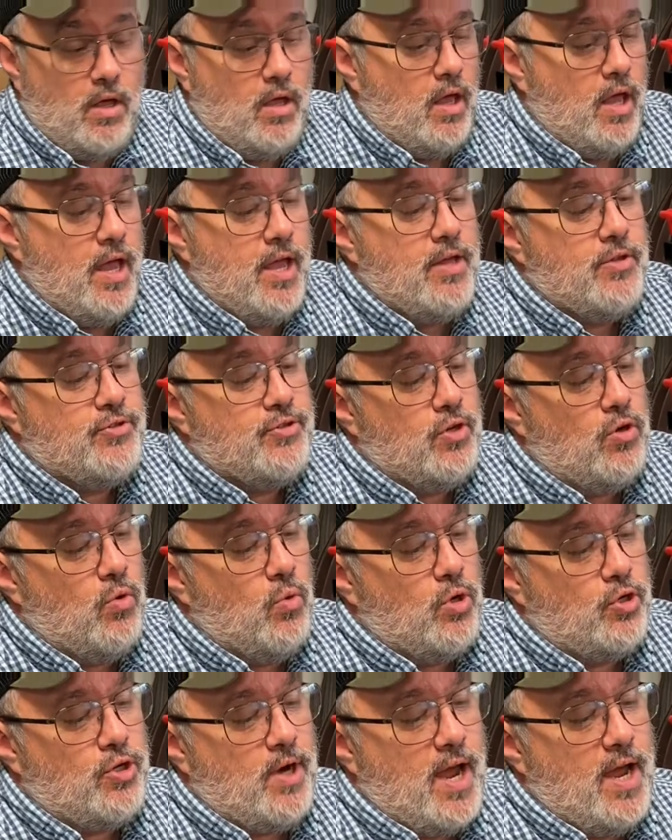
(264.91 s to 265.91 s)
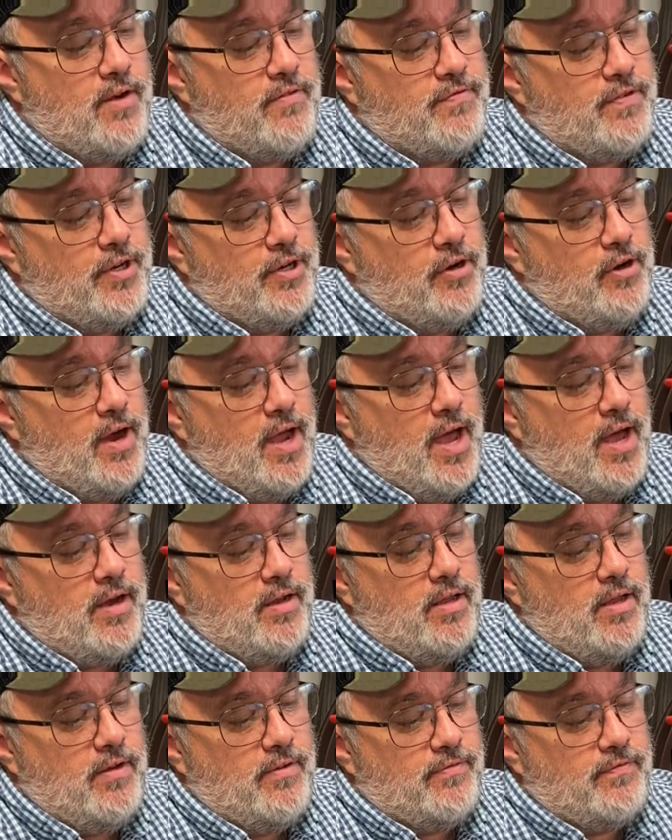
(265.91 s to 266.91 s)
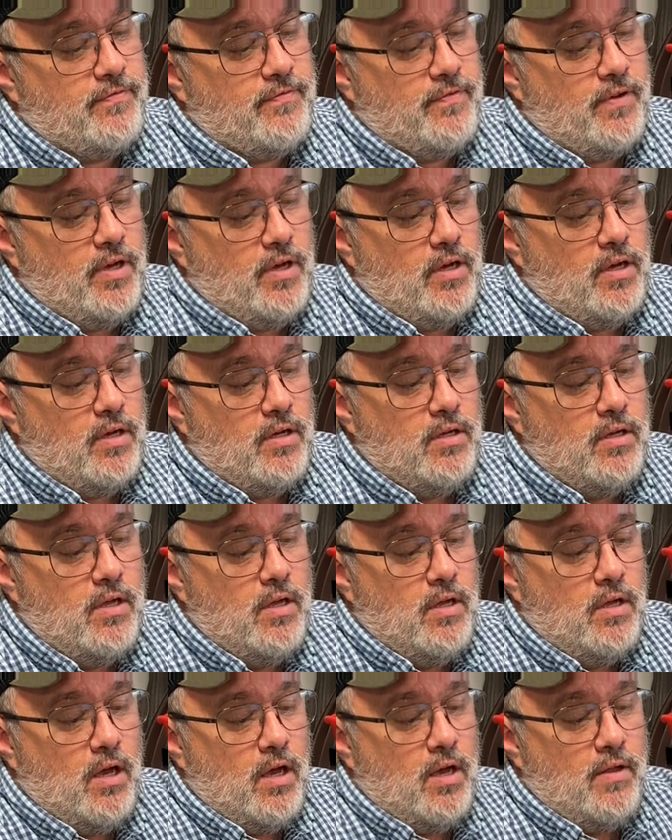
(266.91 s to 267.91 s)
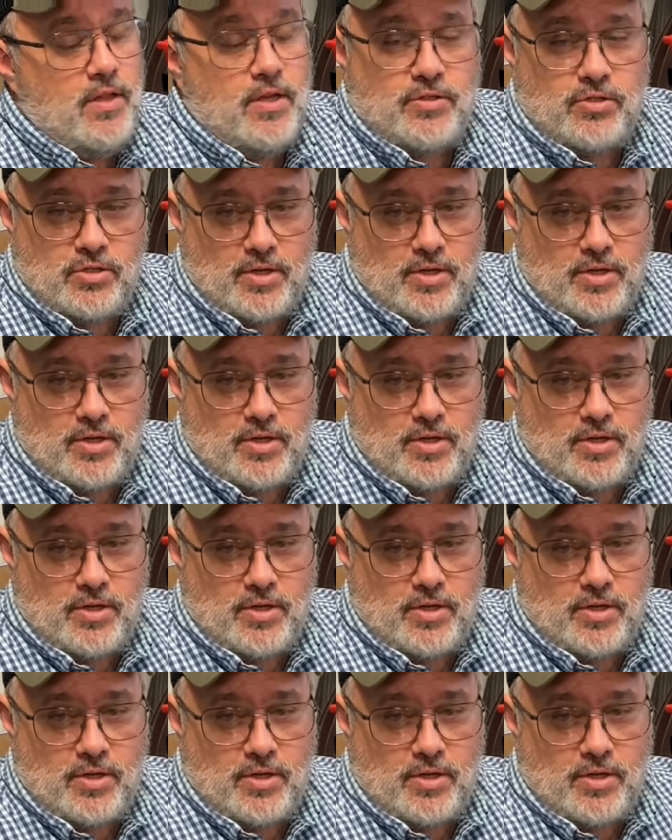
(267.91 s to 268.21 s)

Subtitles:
And so we're trying to figure out if this is